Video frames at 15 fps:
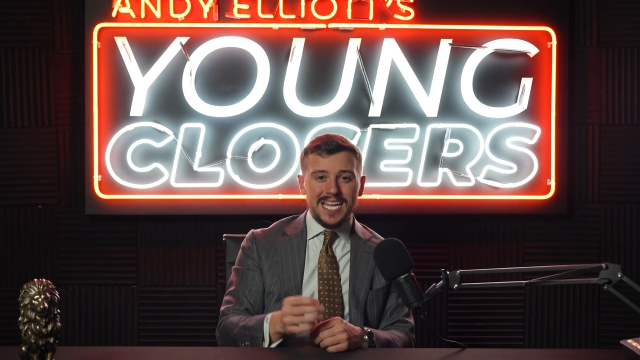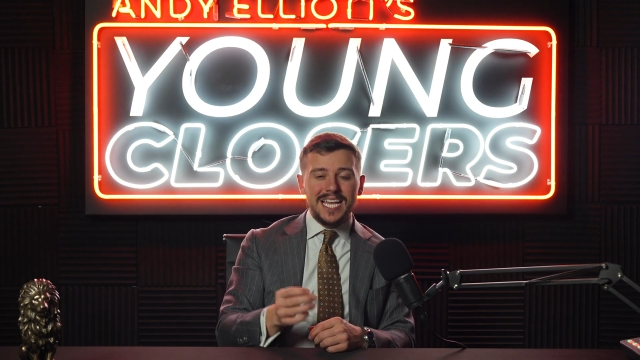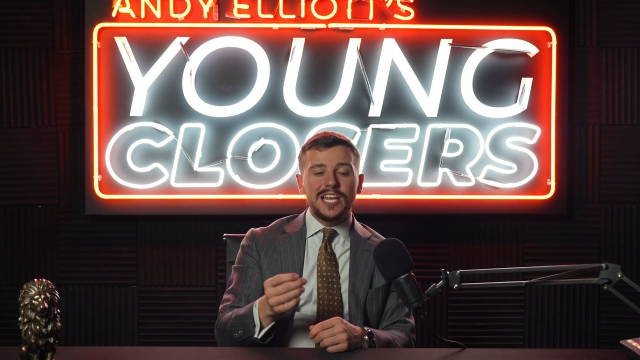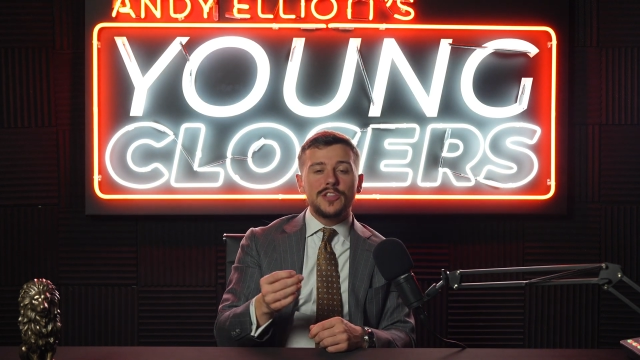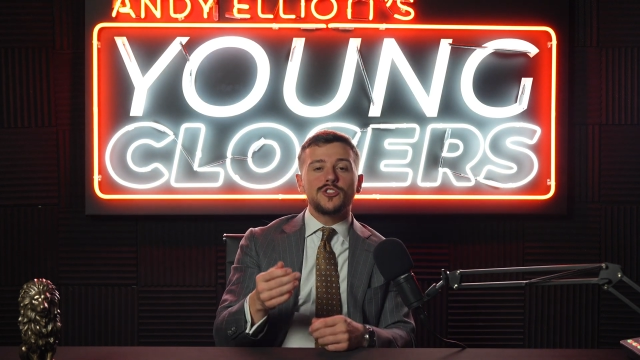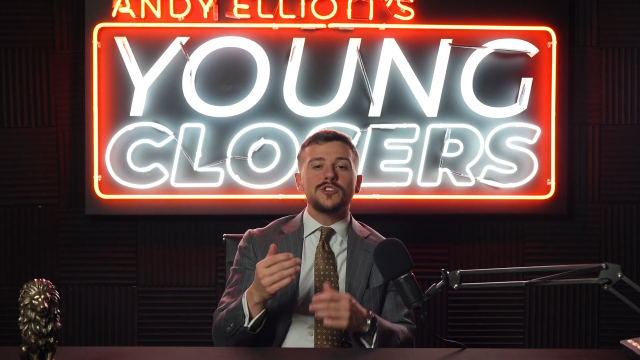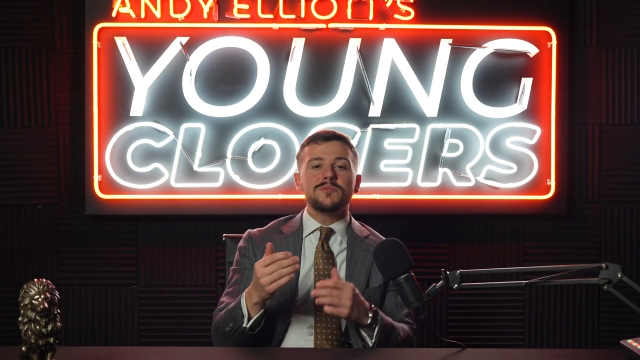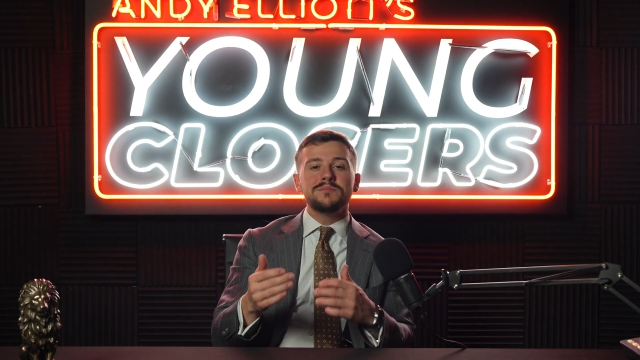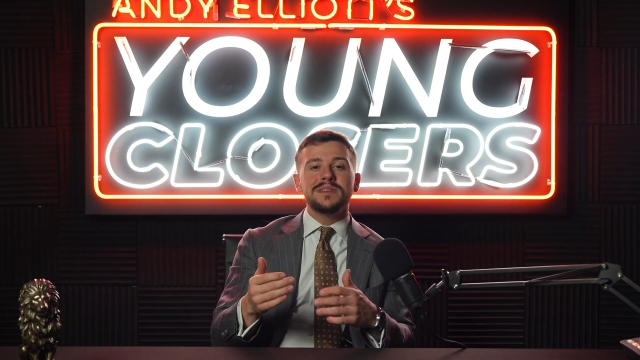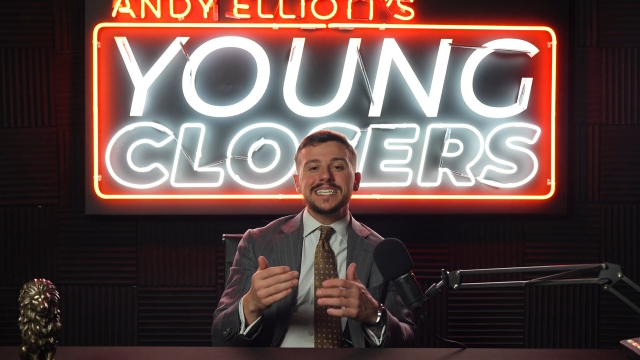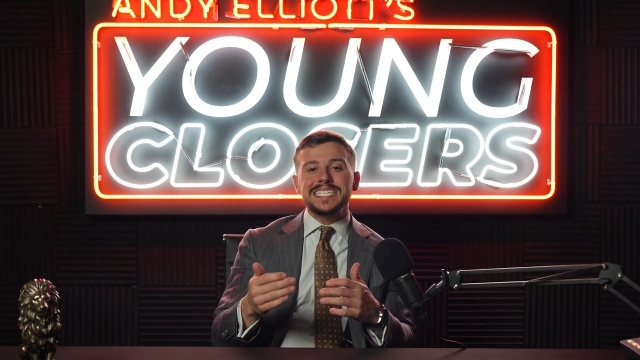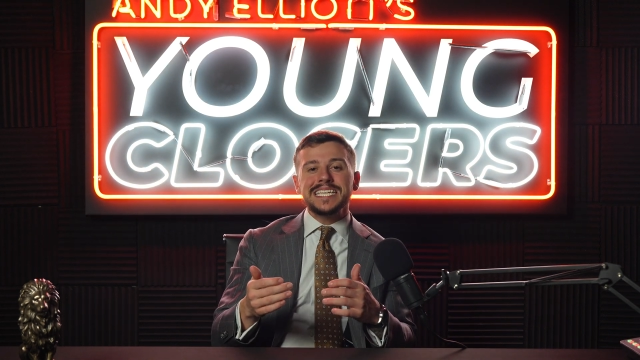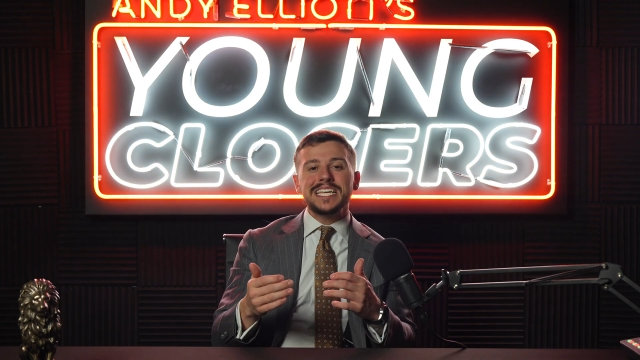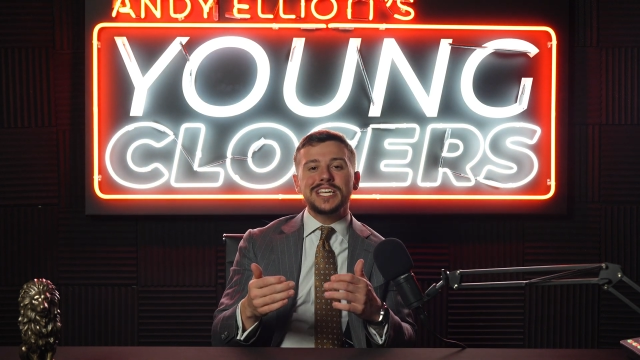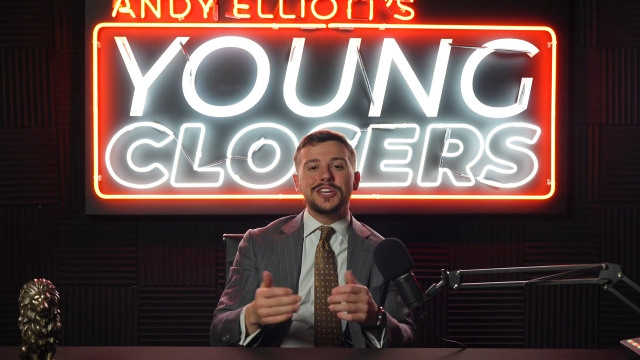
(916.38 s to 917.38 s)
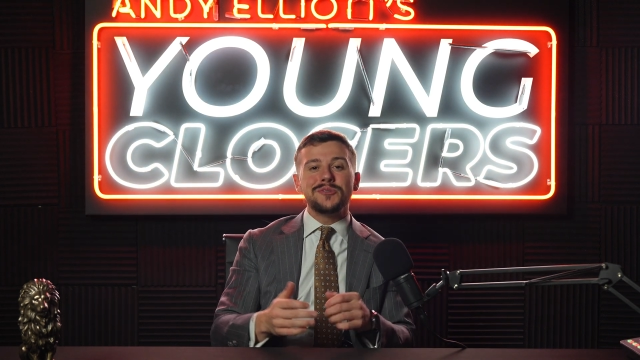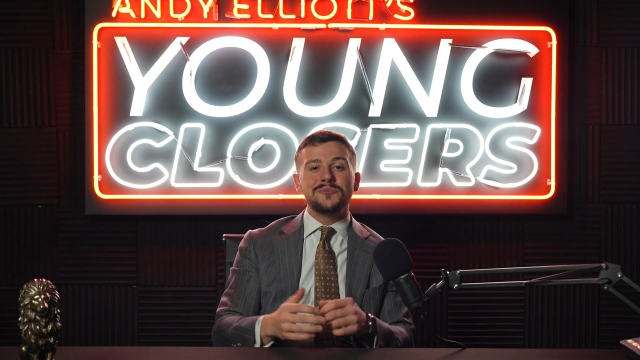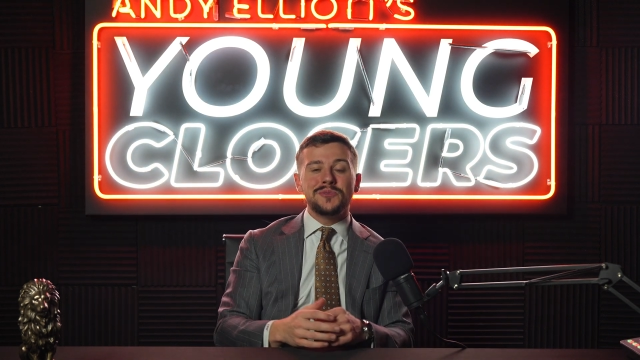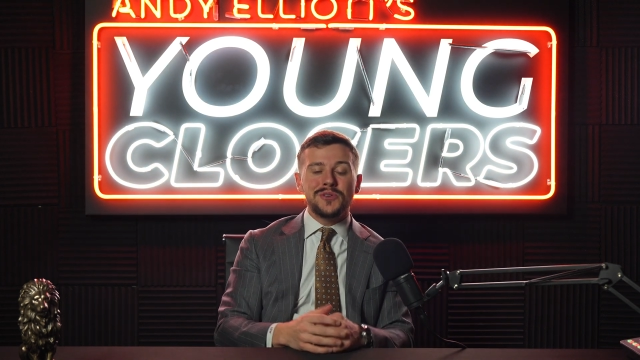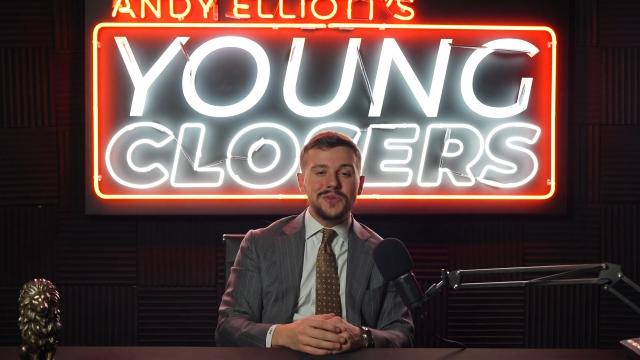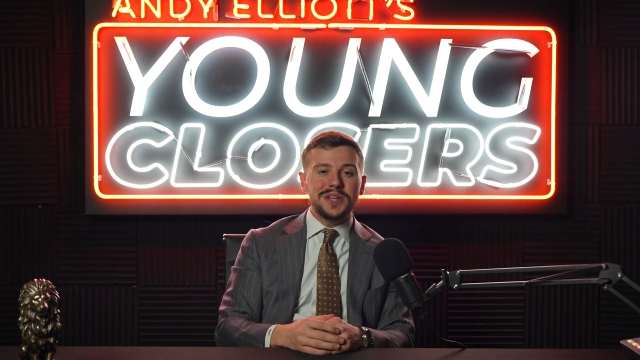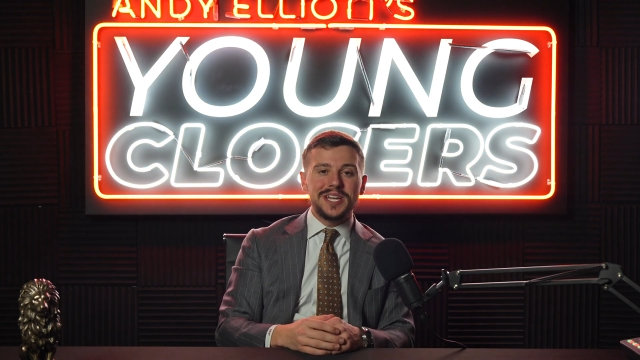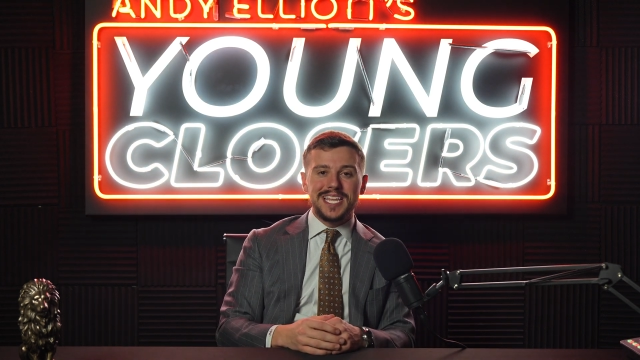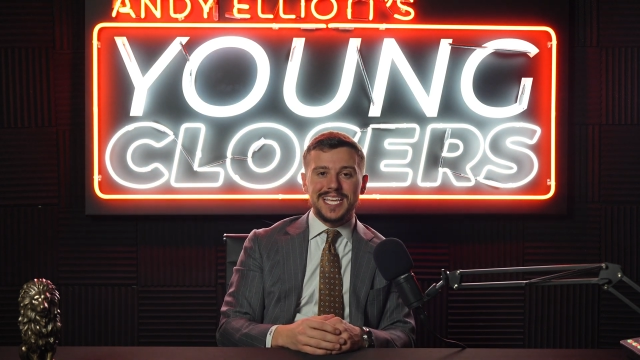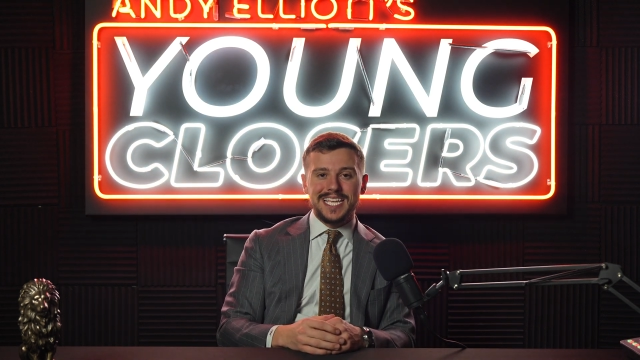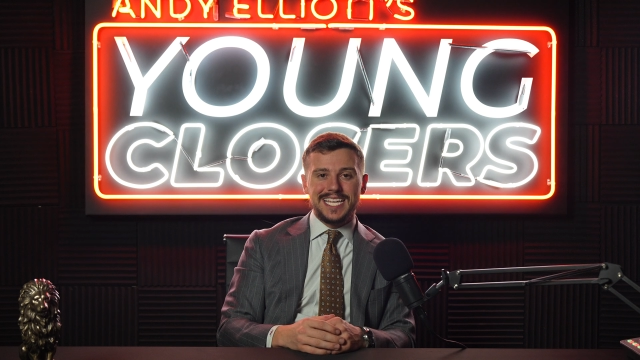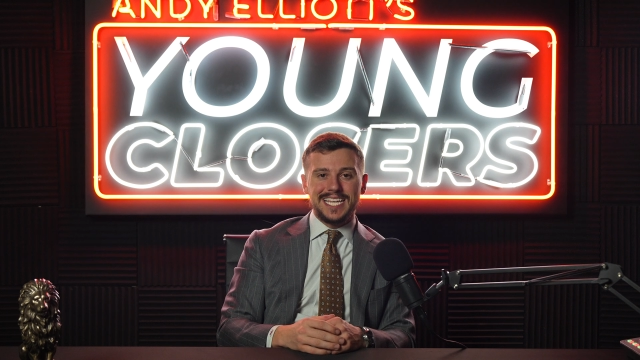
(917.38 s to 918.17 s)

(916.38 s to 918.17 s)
They're missing community.